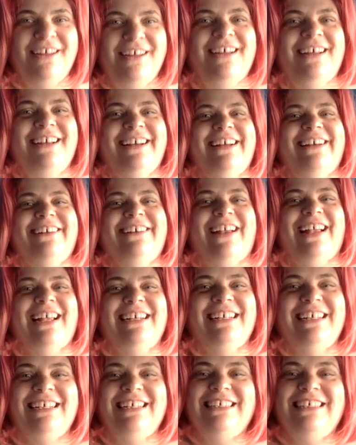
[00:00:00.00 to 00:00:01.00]
thing.
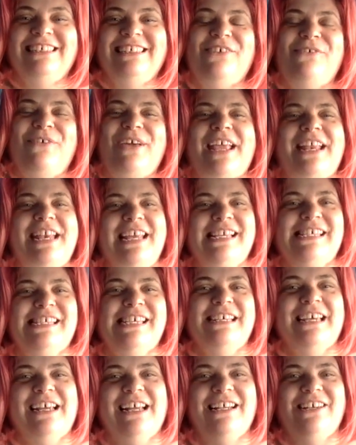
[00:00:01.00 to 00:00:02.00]
So we need to
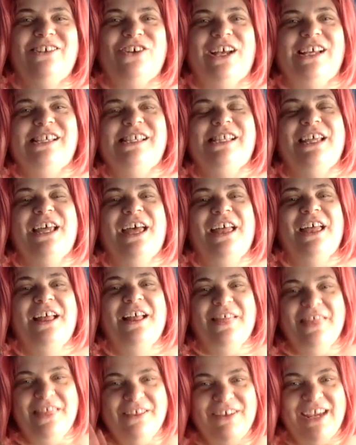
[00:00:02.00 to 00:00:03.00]
address the,
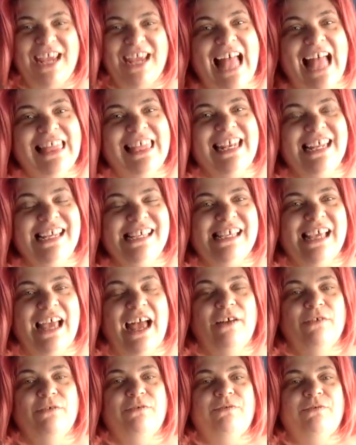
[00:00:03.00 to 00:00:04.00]
the realities
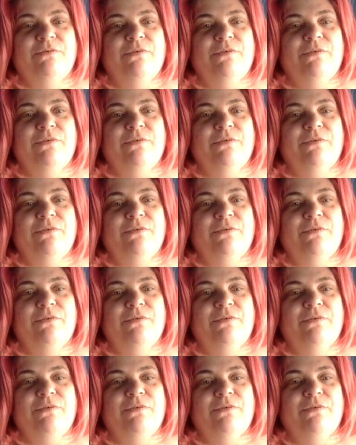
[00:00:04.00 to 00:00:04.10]
of,